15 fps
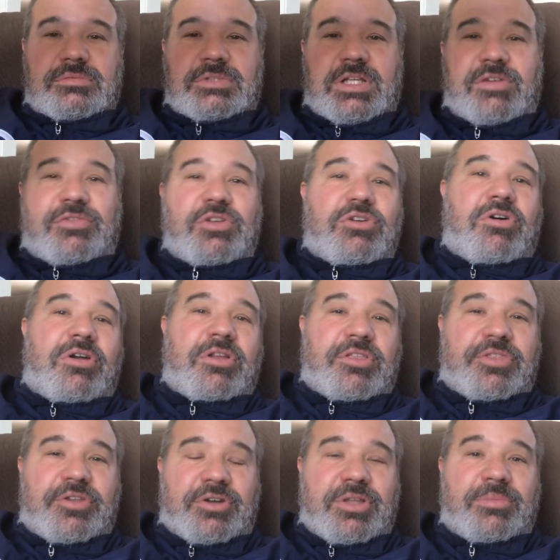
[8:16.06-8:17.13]
if you go on a
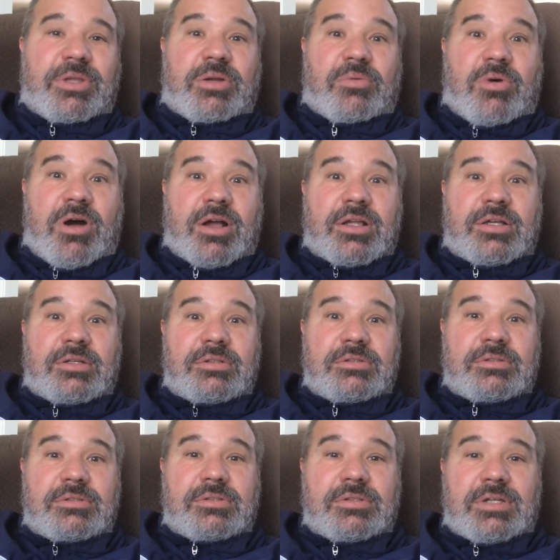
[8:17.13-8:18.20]
30-minute walk?
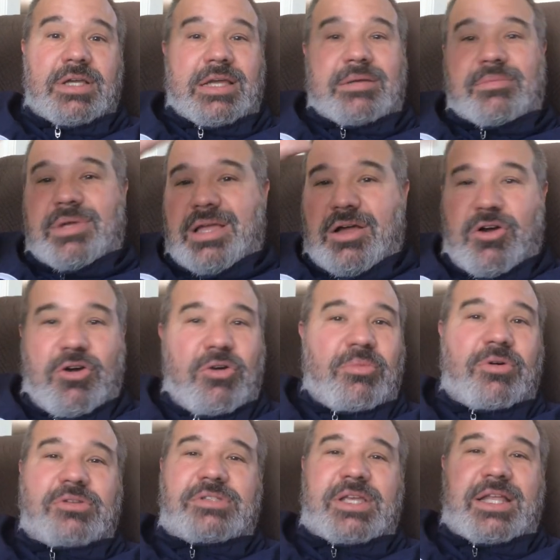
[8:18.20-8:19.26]
And
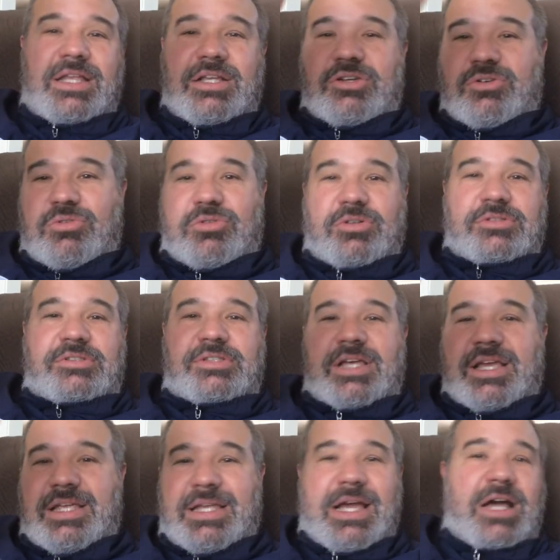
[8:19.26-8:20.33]
almost any Google
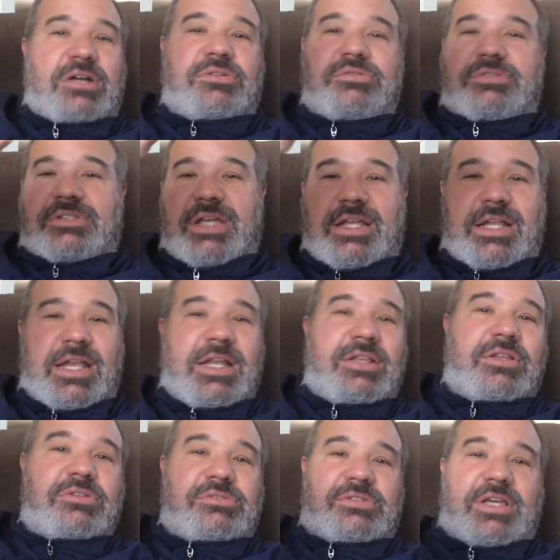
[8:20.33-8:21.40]
site, Yahoo site, any of
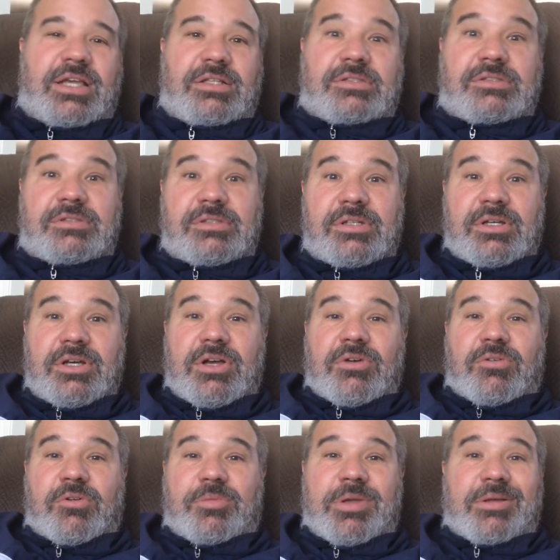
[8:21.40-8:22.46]
those sites
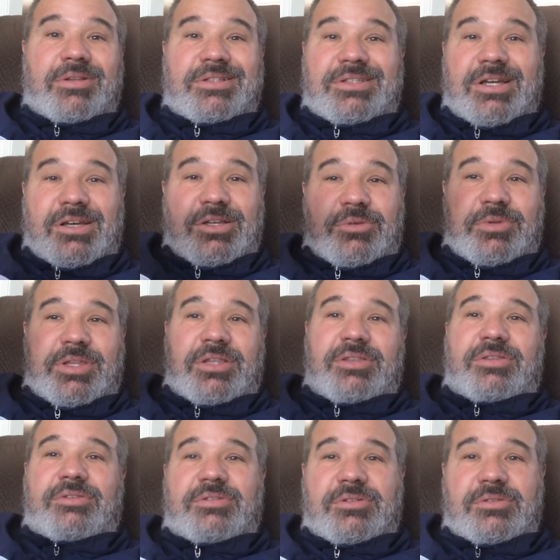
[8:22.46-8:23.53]
will be able to tell you
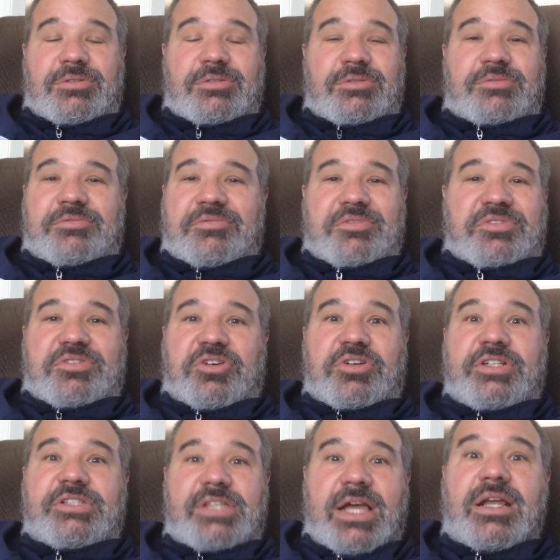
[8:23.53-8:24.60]
within 30
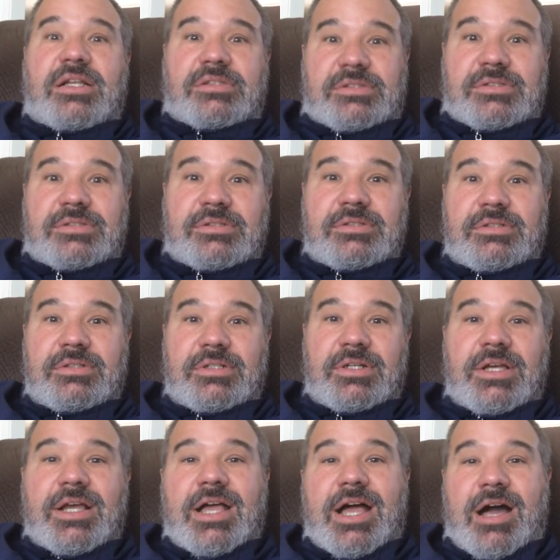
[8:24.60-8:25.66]
seconds
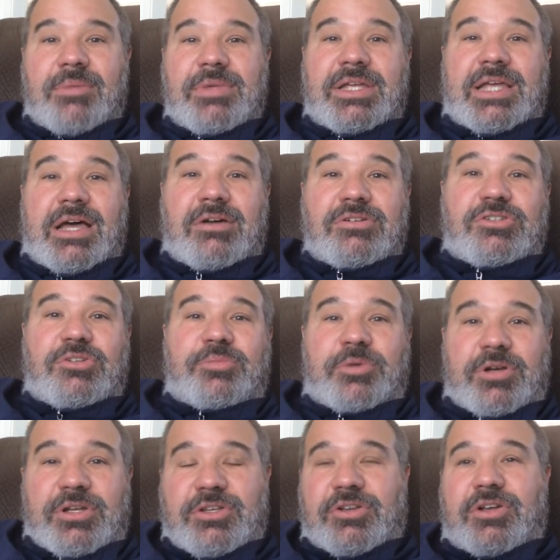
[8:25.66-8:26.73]
how many calories you
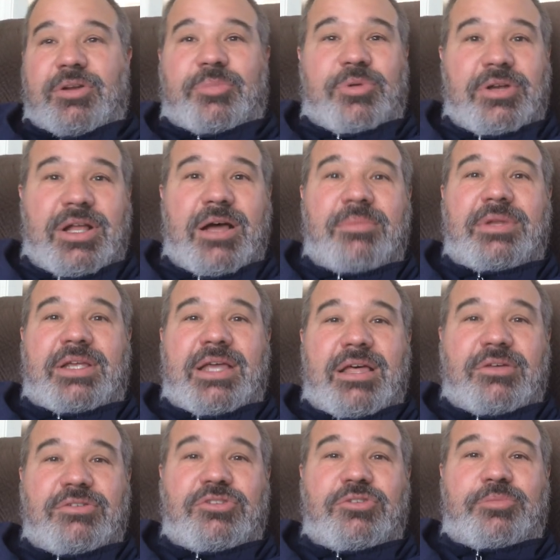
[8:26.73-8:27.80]
burn, and you're going to put how many
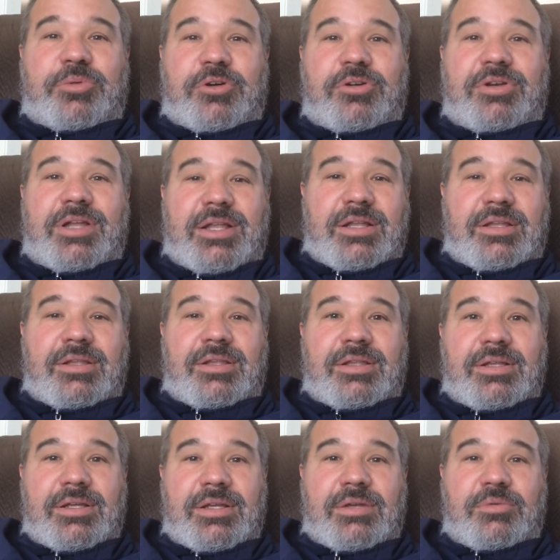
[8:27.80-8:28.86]
calories you burned
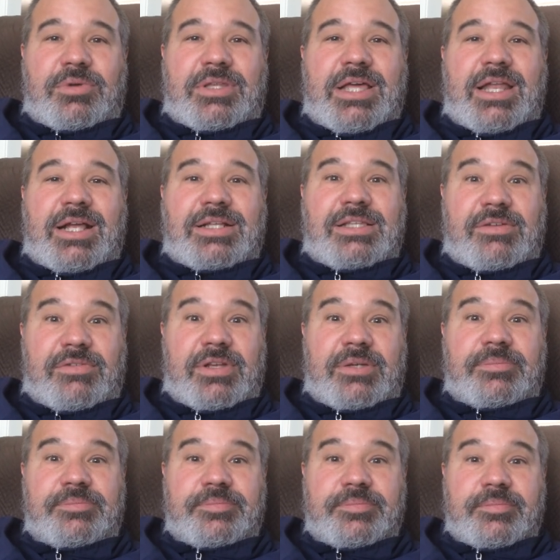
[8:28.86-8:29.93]
with that activity.
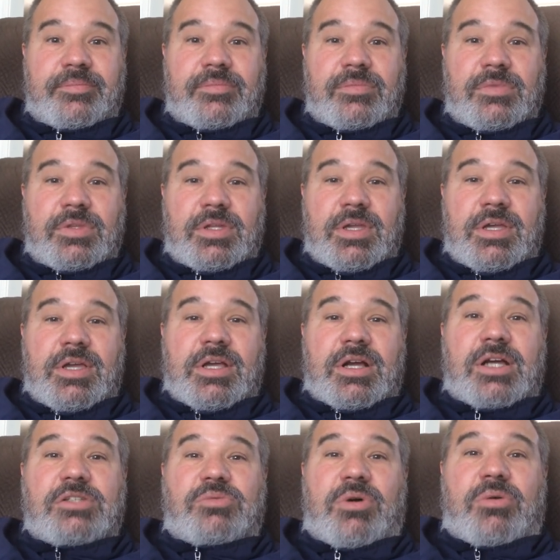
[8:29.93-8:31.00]

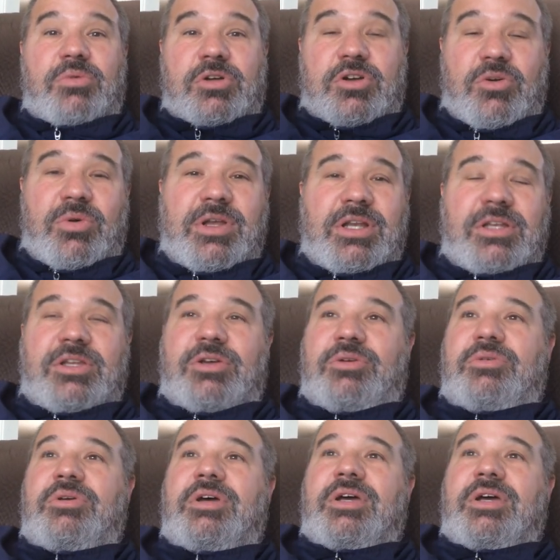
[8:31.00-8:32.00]
Because what we're going to do